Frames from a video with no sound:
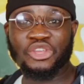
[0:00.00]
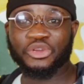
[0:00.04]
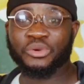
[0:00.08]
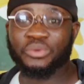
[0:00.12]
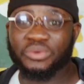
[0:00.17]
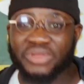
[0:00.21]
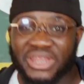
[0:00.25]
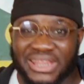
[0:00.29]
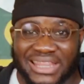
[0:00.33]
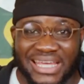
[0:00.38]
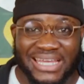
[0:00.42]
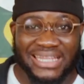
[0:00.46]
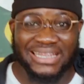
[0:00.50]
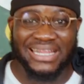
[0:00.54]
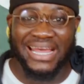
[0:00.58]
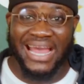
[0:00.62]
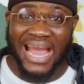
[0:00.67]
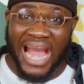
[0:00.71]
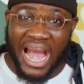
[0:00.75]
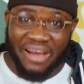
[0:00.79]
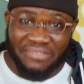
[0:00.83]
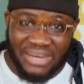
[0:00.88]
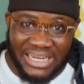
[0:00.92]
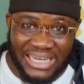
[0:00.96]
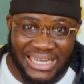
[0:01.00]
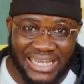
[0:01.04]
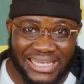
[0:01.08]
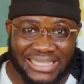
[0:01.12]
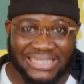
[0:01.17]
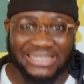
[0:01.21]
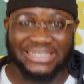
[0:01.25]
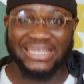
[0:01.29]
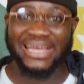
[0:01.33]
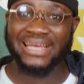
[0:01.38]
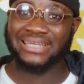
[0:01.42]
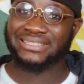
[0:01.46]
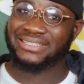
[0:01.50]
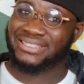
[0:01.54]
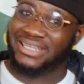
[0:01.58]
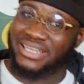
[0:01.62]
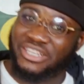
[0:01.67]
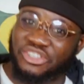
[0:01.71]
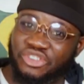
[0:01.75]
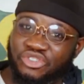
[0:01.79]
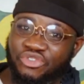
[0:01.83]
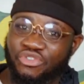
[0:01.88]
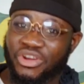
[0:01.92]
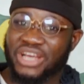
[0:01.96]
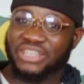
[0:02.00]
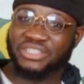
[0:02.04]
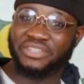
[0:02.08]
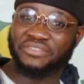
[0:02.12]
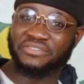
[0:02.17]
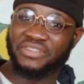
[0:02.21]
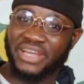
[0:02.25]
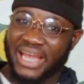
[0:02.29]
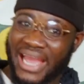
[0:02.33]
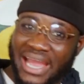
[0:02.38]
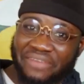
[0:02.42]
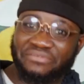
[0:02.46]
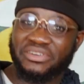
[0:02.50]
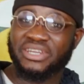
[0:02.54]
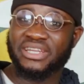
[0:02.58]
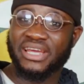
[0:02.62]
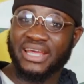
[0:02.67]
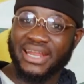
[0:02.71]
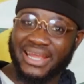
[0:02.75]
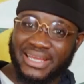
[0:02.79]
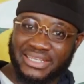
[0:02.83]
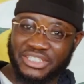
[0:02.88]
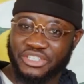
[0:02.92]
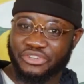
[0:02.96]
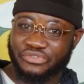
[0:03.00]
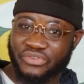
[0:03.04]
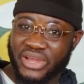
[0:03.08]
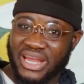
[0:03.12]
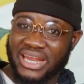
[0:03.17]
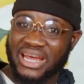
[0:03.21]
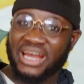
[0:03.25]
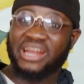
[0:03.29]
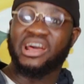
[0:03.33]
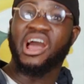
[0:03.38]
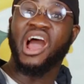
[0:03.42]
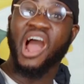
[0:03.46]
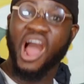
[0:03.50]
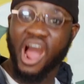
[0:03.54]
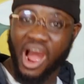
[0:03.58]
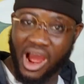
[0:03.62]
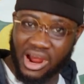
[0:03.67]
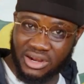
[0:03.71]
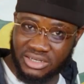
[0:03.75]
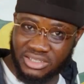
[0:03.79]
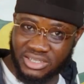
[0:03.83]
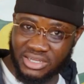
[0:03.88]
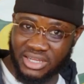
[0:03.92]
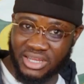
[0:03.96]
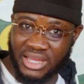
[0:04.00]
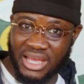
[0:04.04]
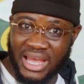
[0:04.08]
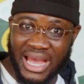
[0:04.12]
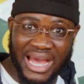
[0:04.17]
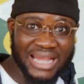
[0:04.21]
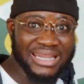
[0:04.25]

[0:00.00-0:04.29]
You would think they have an intense interest of the everyday Nigerian at heart,